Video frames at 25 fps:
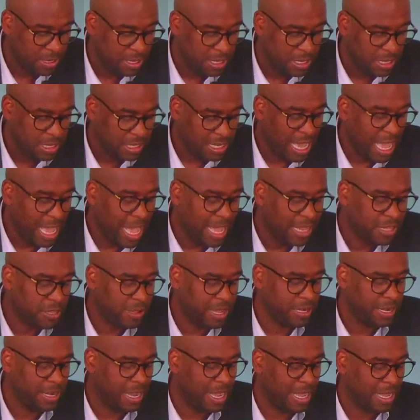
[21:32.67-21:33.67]
Ya
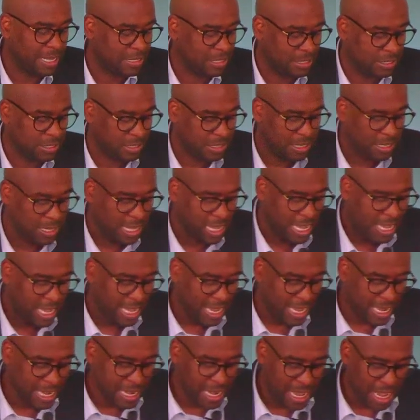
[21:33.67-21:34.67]
ayyuhannas,
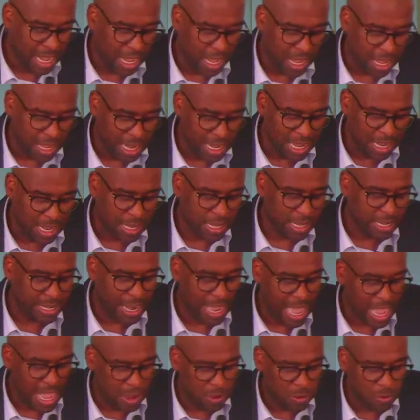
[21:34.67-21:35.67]
inna
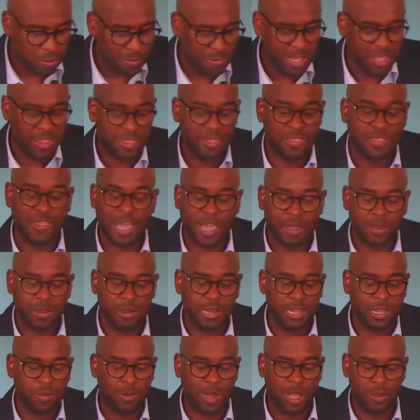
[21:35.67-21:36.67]
khalaqanakum min
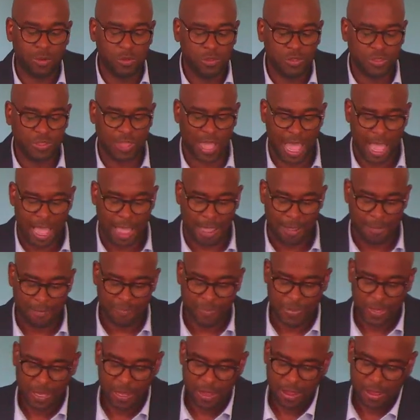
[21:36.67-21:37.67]
dhakari wa untha,
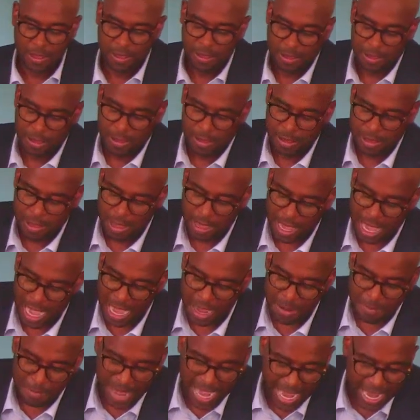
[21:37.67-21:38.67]

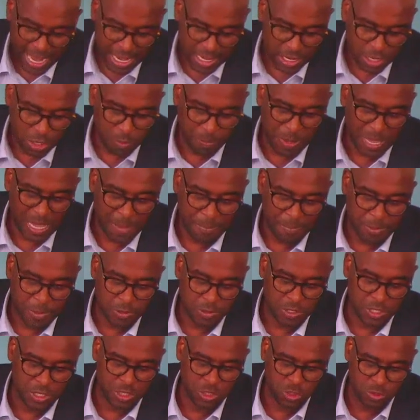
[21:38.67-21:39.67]
and made you
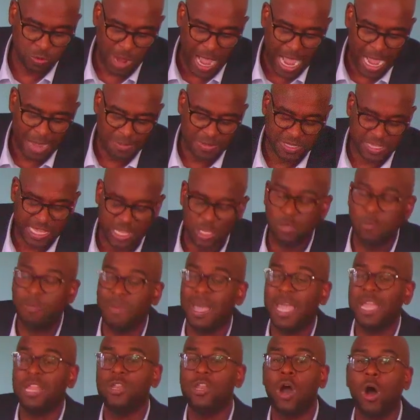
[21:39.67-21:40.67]
peoples and tribes that you
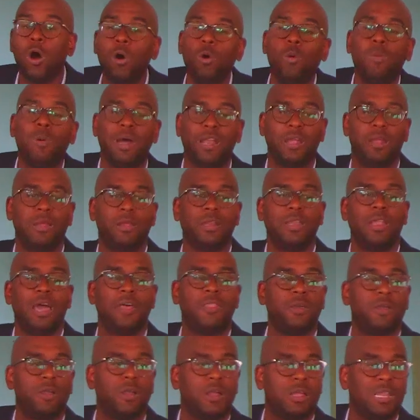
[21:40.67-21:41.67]
may know one
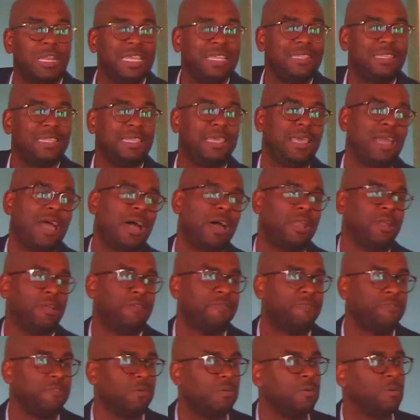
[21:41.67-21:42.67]
another,
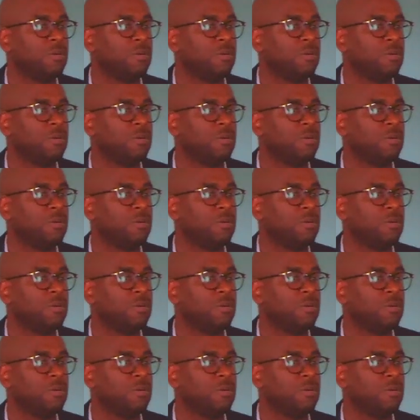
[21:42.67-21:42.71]
arafu,